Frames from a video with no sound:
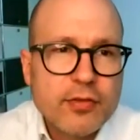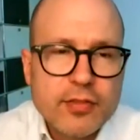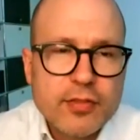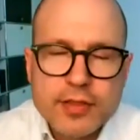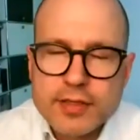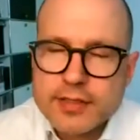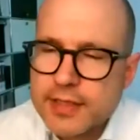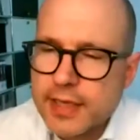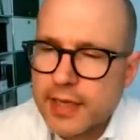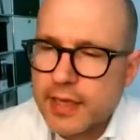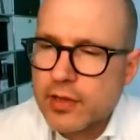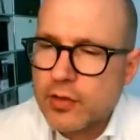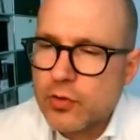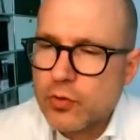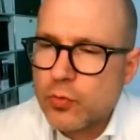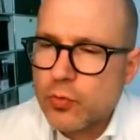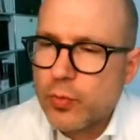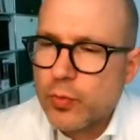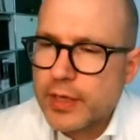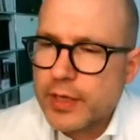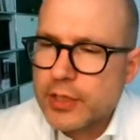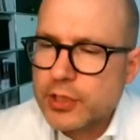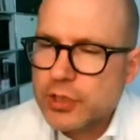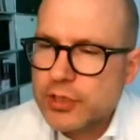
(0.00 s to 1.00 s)
The second
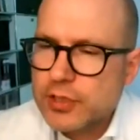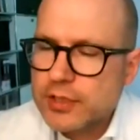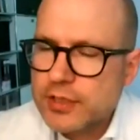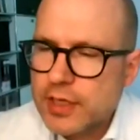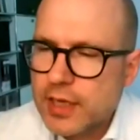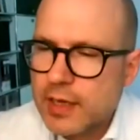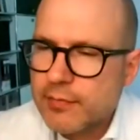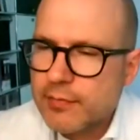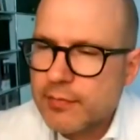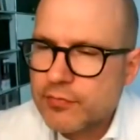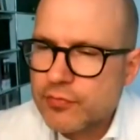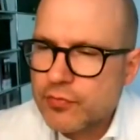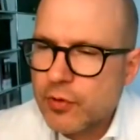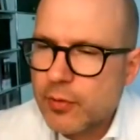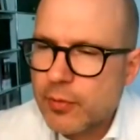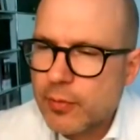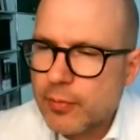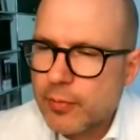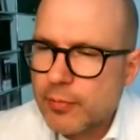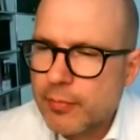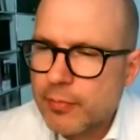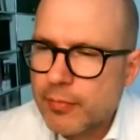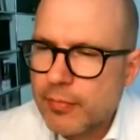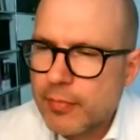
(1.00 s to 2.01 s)
question comes
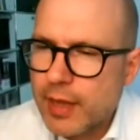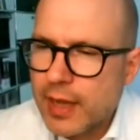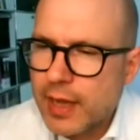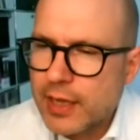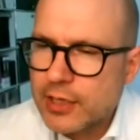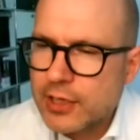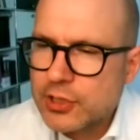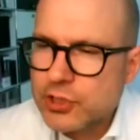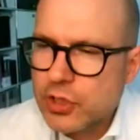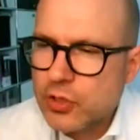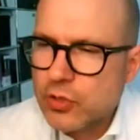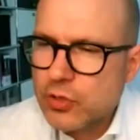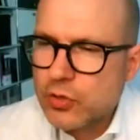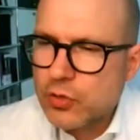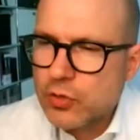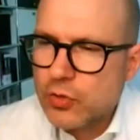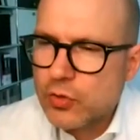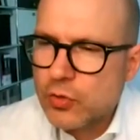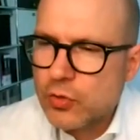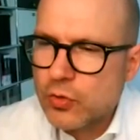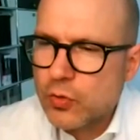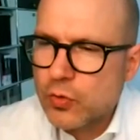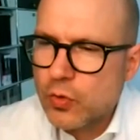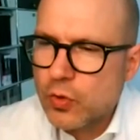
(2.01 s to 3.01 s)
from
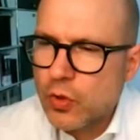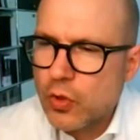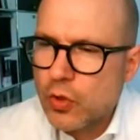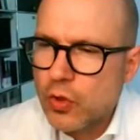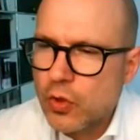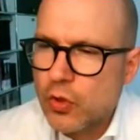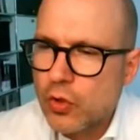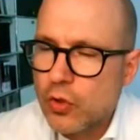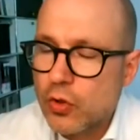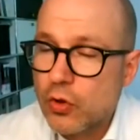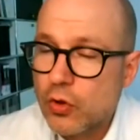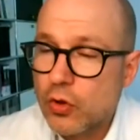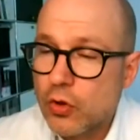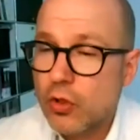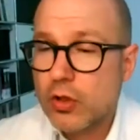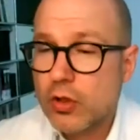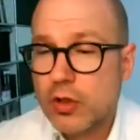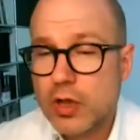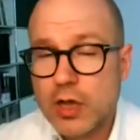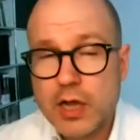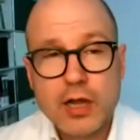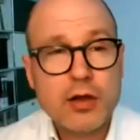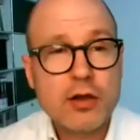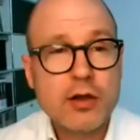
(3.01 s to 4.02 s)
Angelo
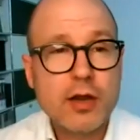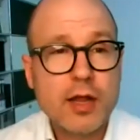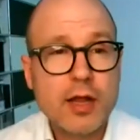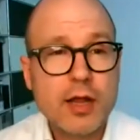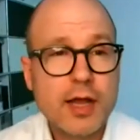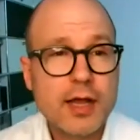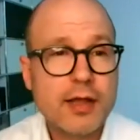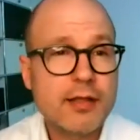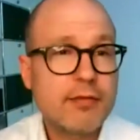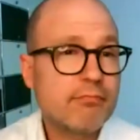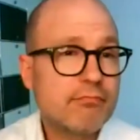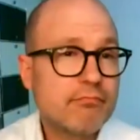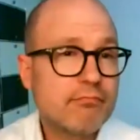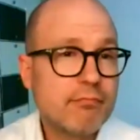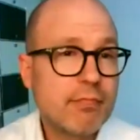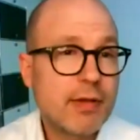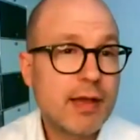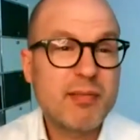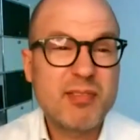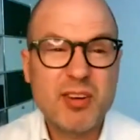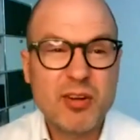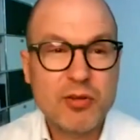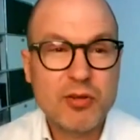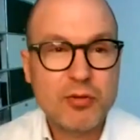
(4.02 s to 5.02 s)
Lockhart. I
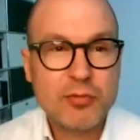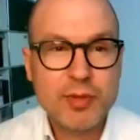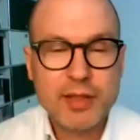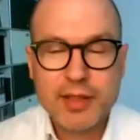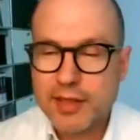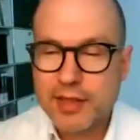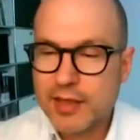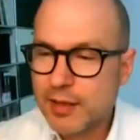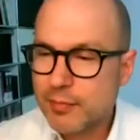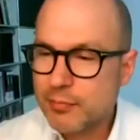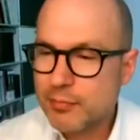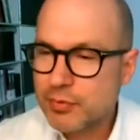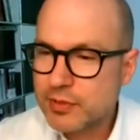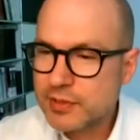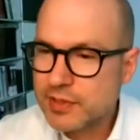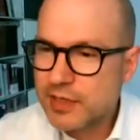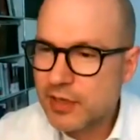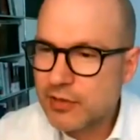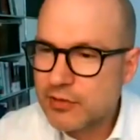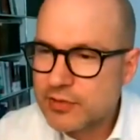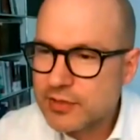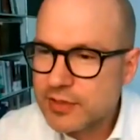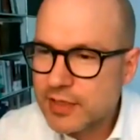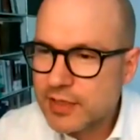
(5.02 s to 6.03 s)
don't know whether I
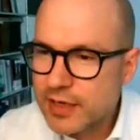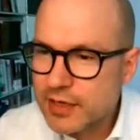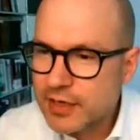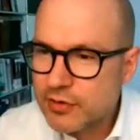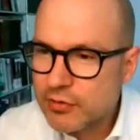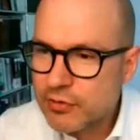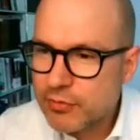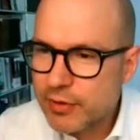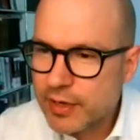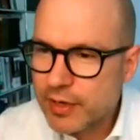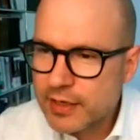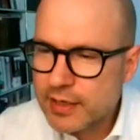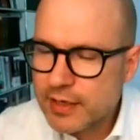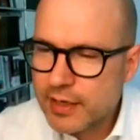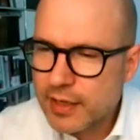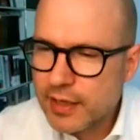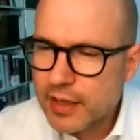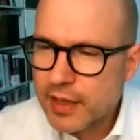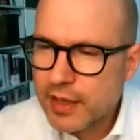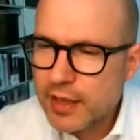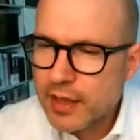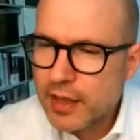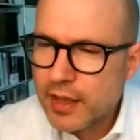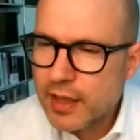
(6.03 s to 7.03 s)
pronounced that correctly.
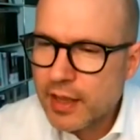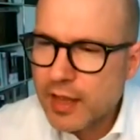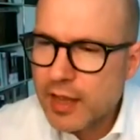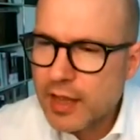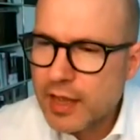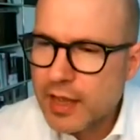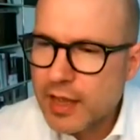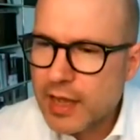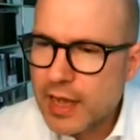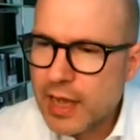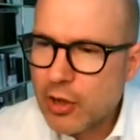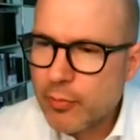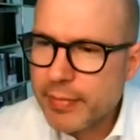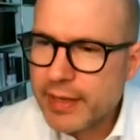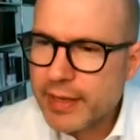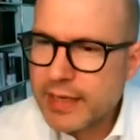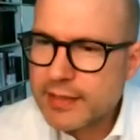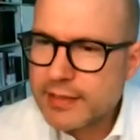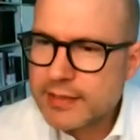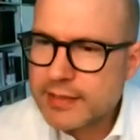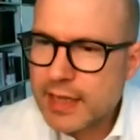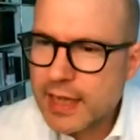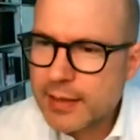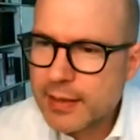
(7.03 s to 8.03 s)
How many
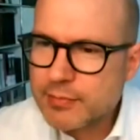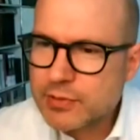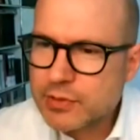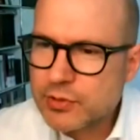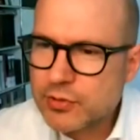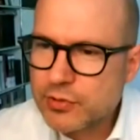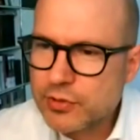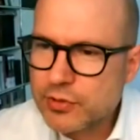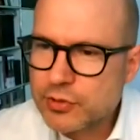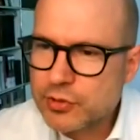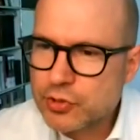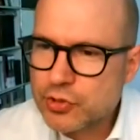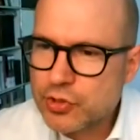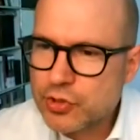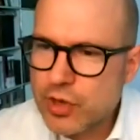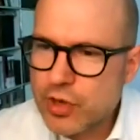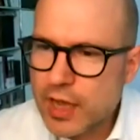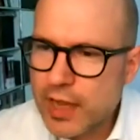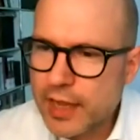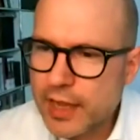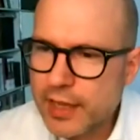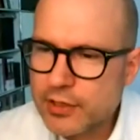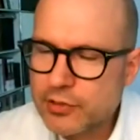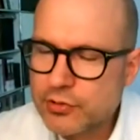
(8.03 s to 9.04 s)
times do you
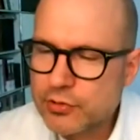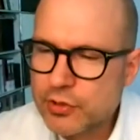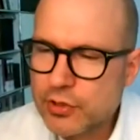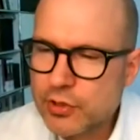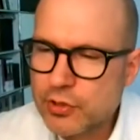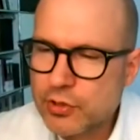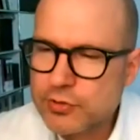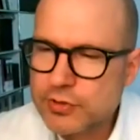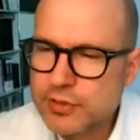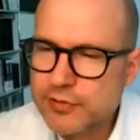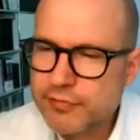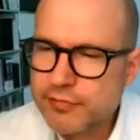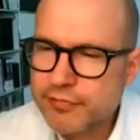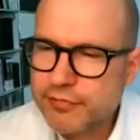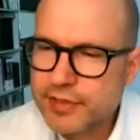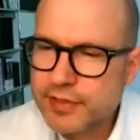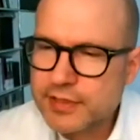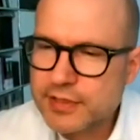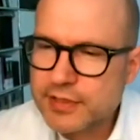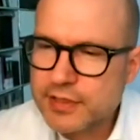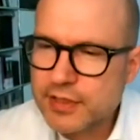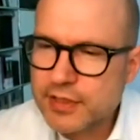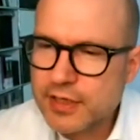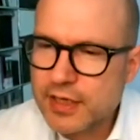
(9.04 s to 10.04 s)
try to close the
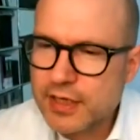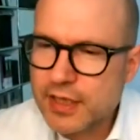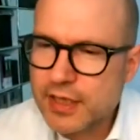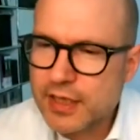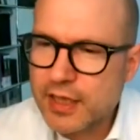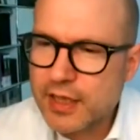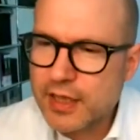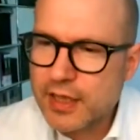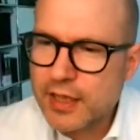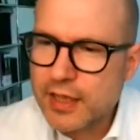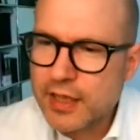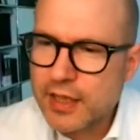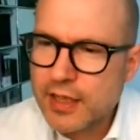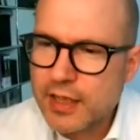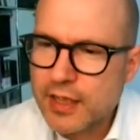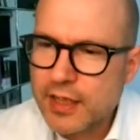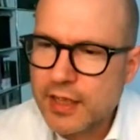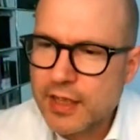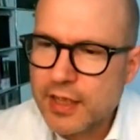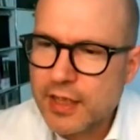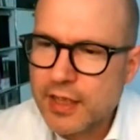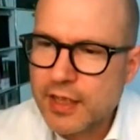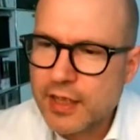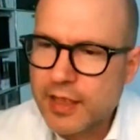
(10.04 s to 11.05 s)
fistula
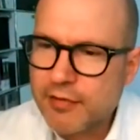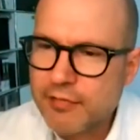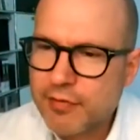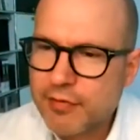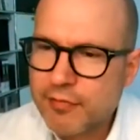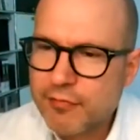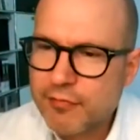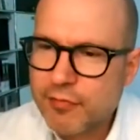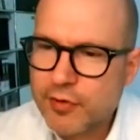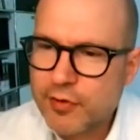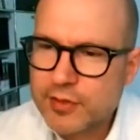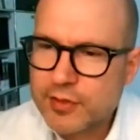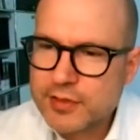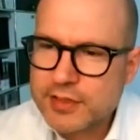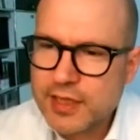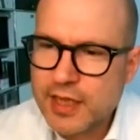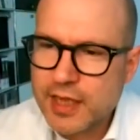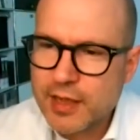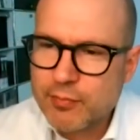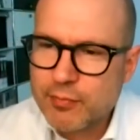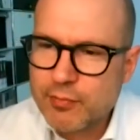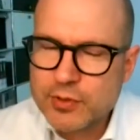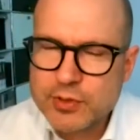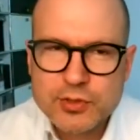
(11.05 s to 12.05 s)
if the first
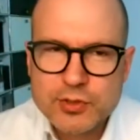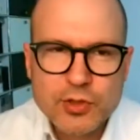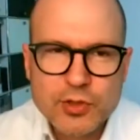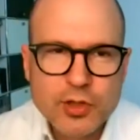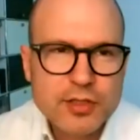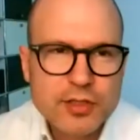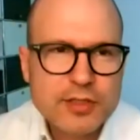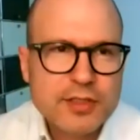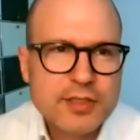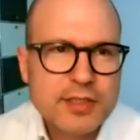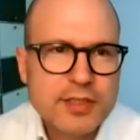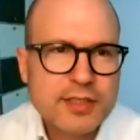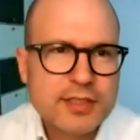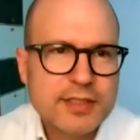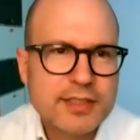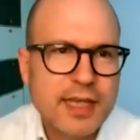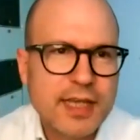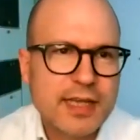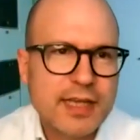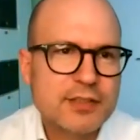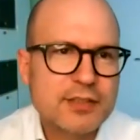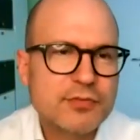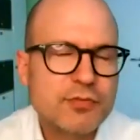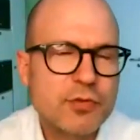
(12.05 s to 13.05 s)
time was not
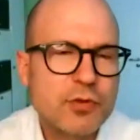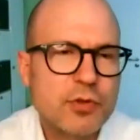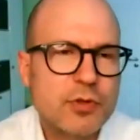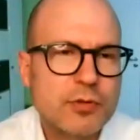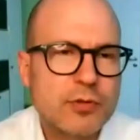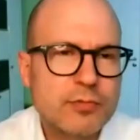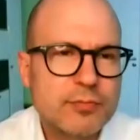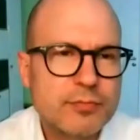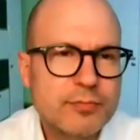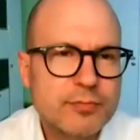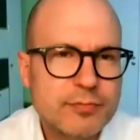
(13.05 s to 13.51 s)
successful?